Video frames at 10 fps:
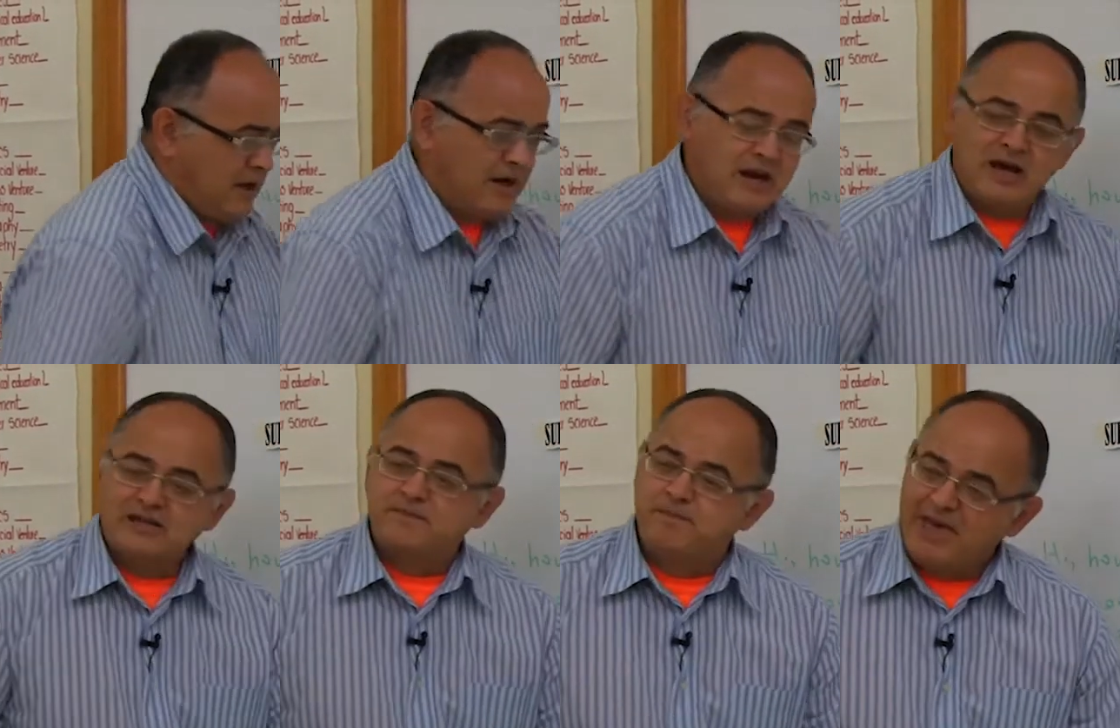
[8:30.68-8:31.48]

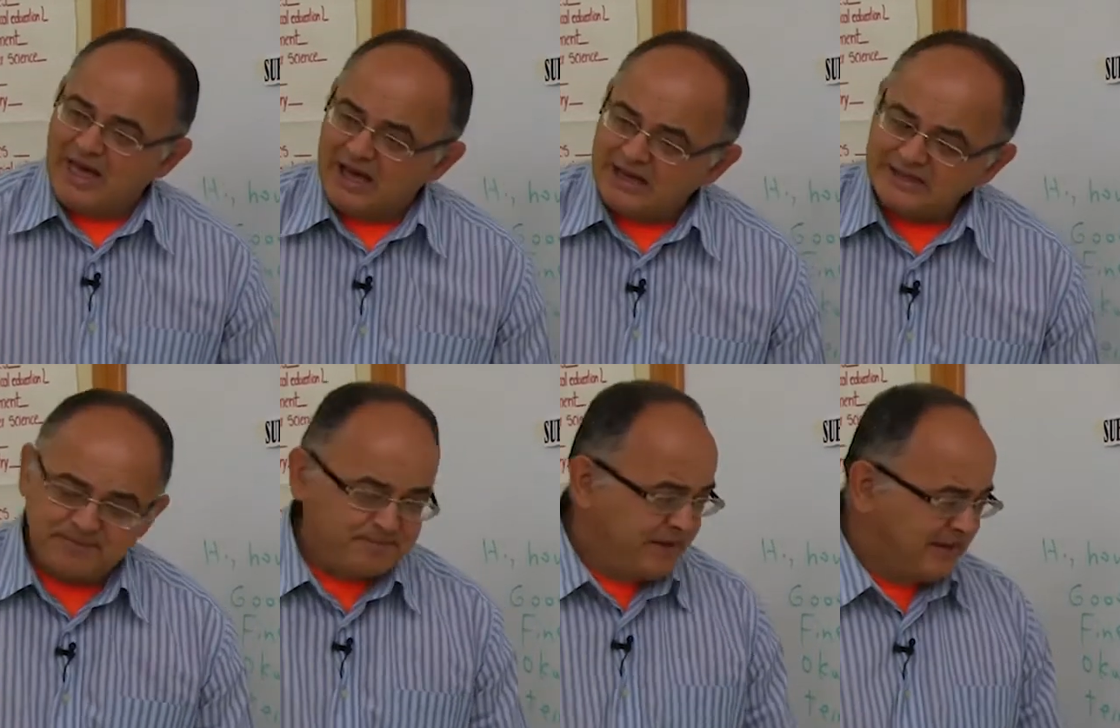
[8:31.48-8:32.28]
Not
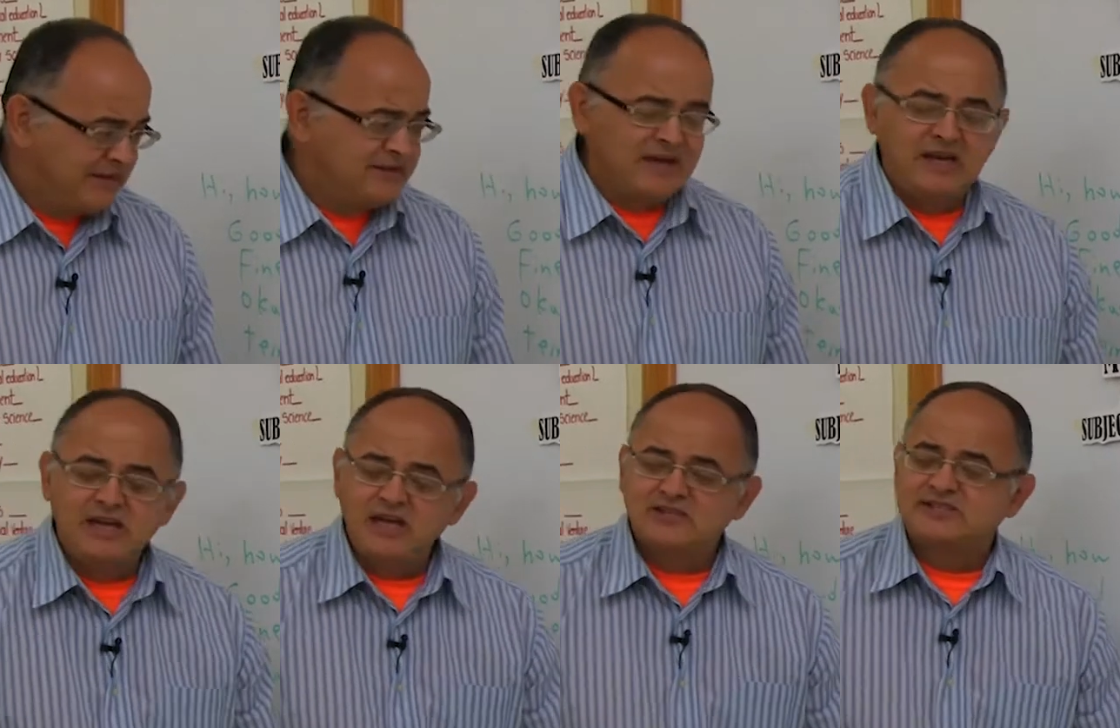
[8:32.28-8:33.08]
bad, but the day
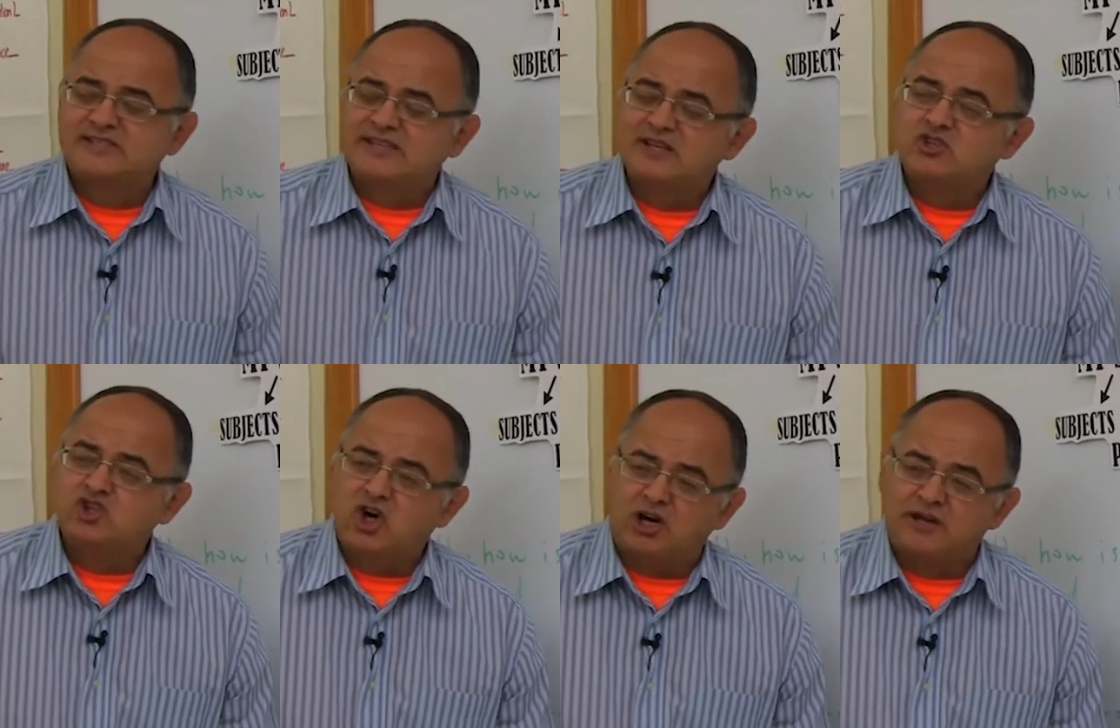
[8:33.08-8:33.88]
is still
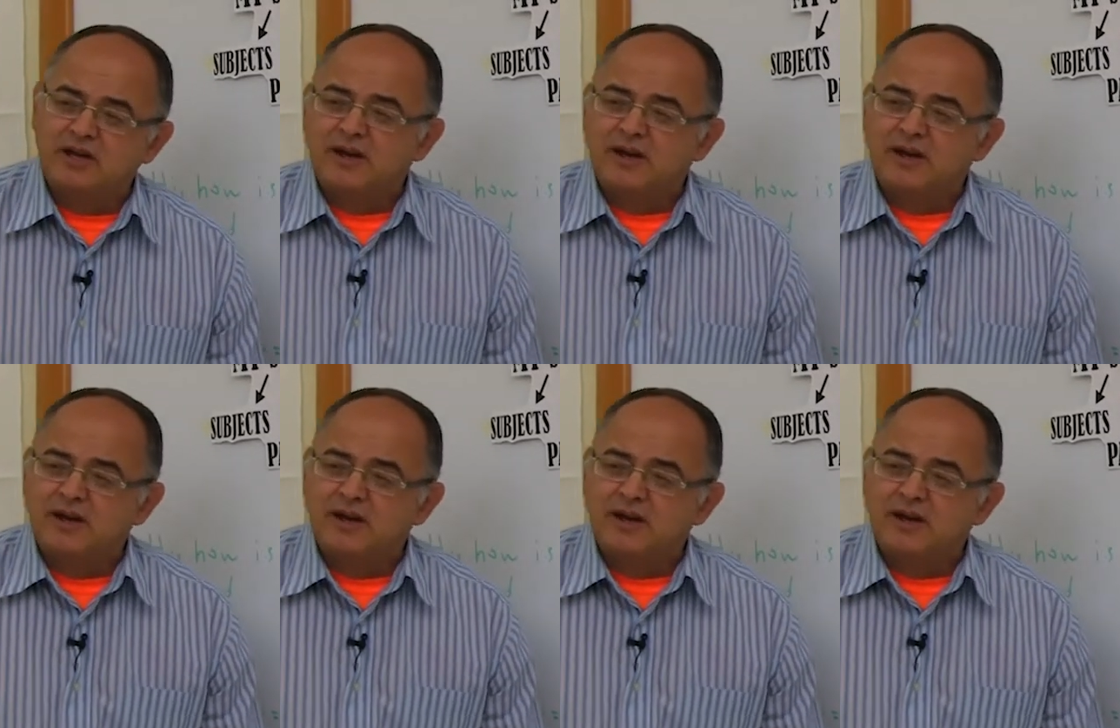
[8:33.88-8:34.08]
John.